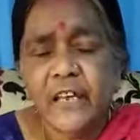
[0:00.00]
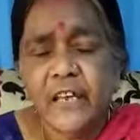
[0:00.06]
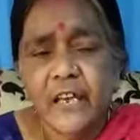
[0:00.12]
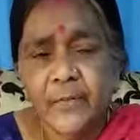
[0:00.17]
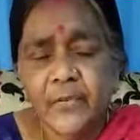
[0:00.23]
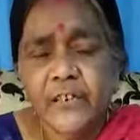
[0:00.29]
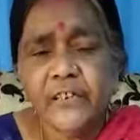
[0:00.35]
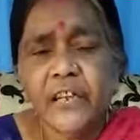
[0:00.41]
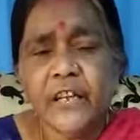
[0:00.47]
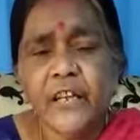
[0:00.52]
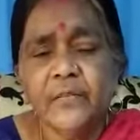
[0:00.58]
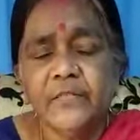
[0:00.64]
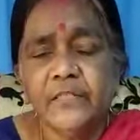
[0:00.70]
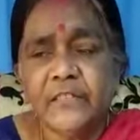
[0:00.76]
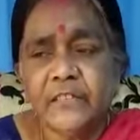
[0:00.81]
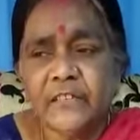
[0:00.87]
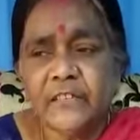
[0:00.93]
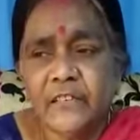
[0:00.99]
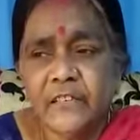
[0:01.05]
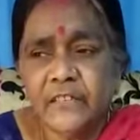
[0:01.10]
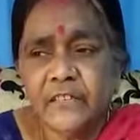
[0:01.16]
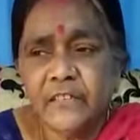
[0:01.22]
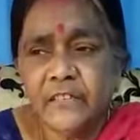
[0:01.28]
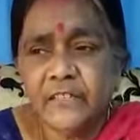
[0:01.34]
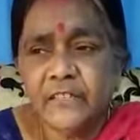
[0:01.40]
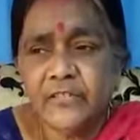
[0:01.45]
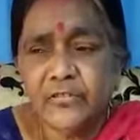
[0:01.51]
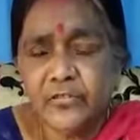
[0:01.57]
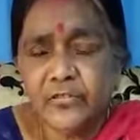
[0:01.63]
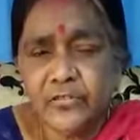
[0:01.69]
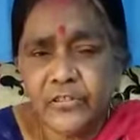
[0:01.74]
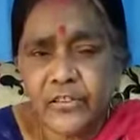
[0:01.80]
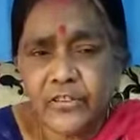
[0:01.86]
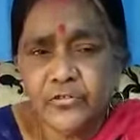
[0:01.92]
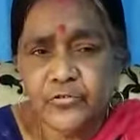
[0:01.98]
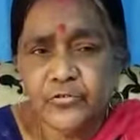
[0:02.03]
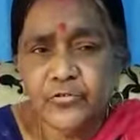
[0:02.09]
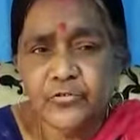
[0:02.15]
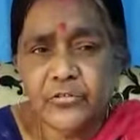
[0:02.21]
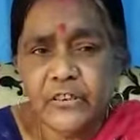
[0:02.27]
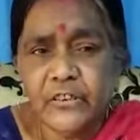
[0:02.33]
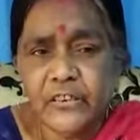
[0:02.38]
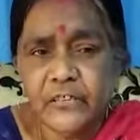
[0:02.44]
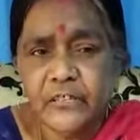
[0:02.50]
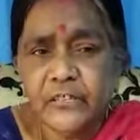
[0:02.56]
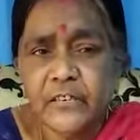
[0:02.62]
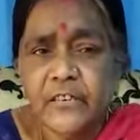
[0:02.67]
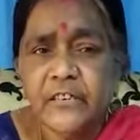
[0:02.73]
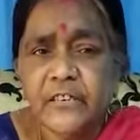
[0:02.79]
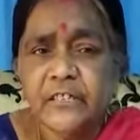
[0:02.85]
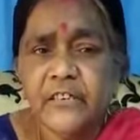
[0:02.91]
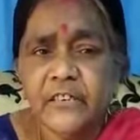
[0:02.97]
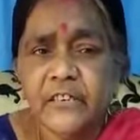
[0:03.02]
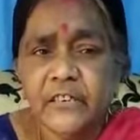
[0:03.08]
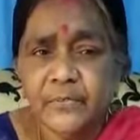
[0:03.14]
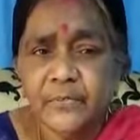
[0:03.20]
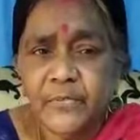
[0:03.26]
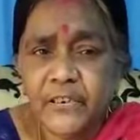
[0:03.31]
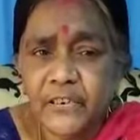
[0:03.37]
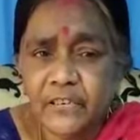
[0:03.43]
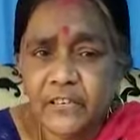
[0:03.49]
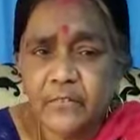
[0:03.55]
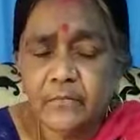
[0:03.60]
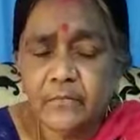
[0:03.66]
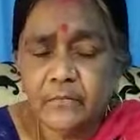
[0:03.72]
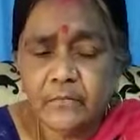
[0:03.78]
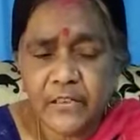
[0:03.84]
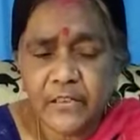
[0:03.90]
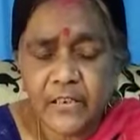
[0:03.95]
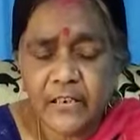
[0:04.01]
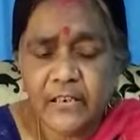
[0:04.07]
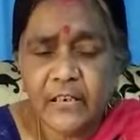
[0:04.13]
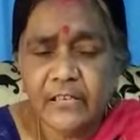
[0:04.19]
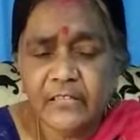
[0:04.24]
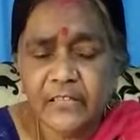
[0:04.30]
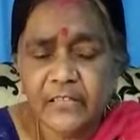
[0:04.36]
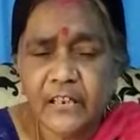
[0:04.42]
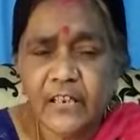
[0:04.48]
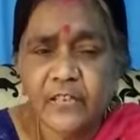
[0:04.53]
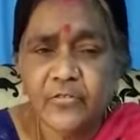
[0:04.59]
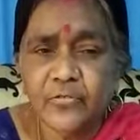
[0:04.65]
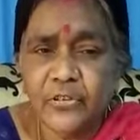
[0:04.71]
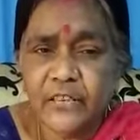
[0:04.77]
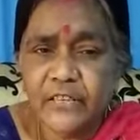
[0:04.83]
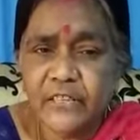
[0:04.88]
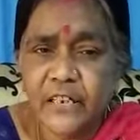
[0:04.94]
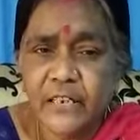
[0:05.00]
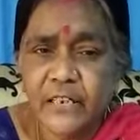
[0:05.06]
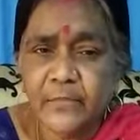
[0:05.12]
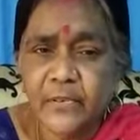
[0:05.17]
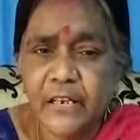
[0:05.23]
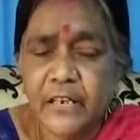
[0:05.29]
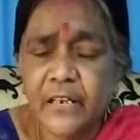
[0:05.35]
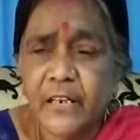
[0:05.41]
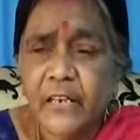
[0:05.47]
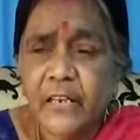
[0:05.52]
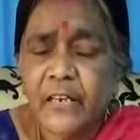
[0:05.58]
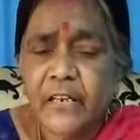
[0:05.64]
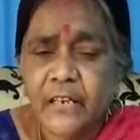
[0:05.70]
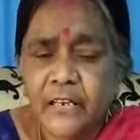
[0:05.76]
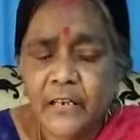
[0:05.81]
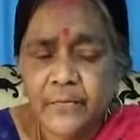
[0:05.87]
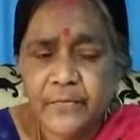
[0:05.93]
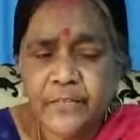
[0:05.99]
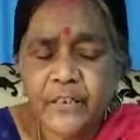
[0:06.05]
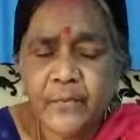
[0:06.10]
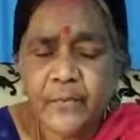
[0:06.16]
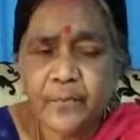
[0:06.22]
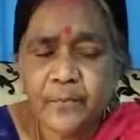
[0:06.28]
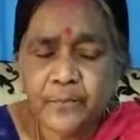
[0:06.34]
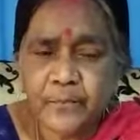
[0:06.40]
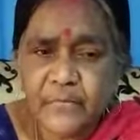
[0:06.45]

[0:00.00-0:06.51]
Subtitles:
Every time it releases C2 unit, that is beta acetyl coenzyme A. If the